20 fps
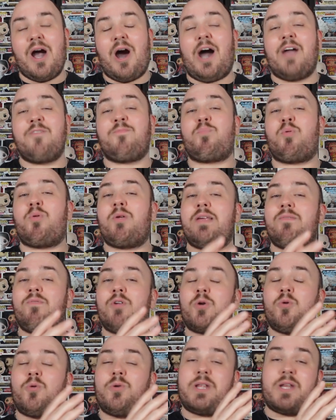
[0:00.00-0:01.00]
I've
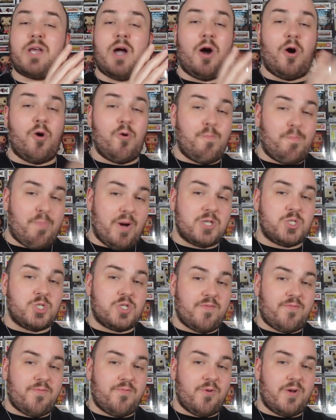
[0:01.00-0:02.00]
pre-recorded a whole
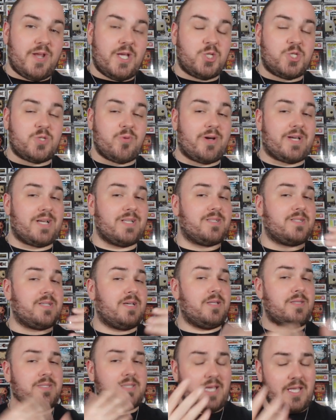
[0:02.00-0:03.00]
bunch of footage so I can
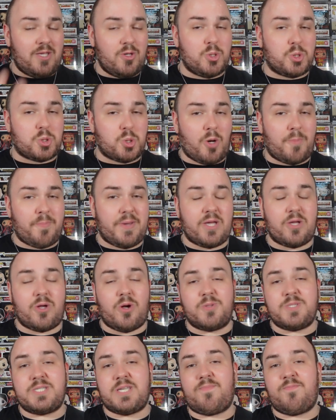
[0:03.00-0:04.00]
continue dropping
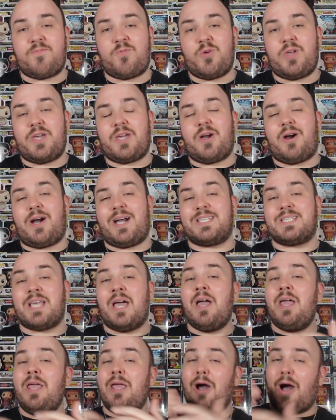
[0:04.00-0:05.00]
content for you guys.
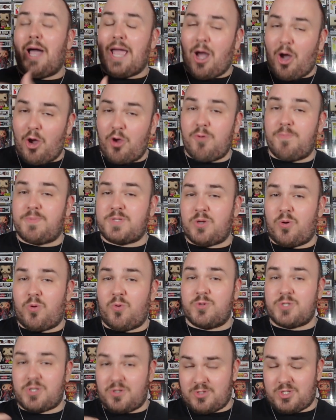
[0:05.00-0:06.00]
I hope to
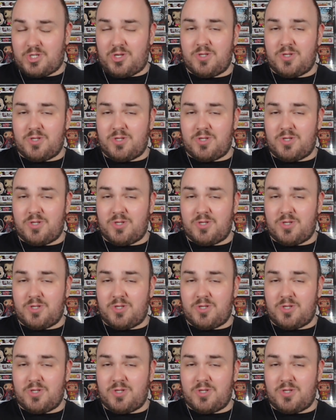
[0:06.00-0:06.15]
also,